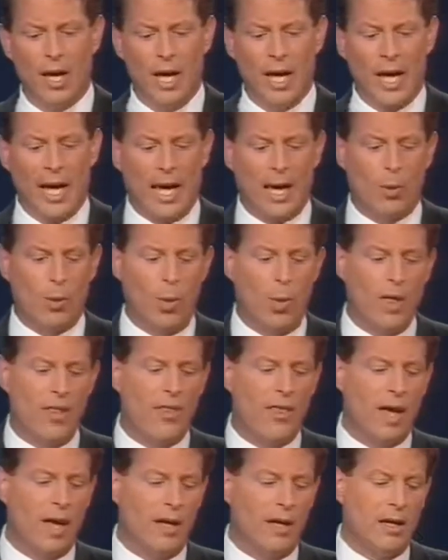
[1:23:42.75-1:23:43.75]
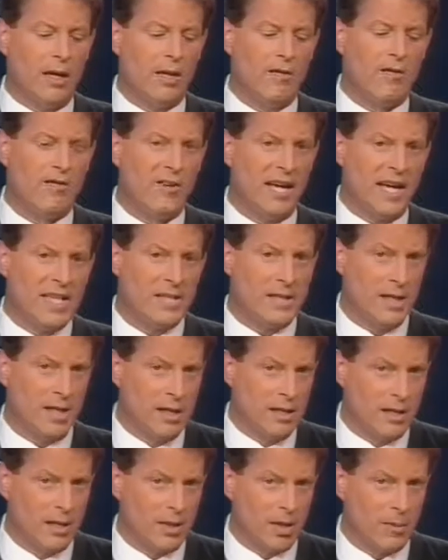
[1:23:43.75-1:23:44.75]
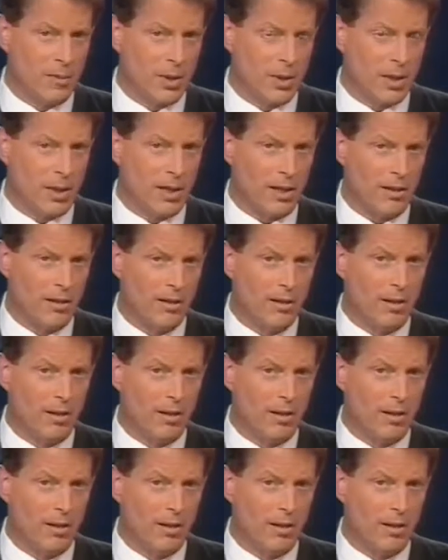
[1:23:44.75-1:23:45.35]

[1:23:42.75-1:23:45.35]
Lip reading: And when they invest in the community,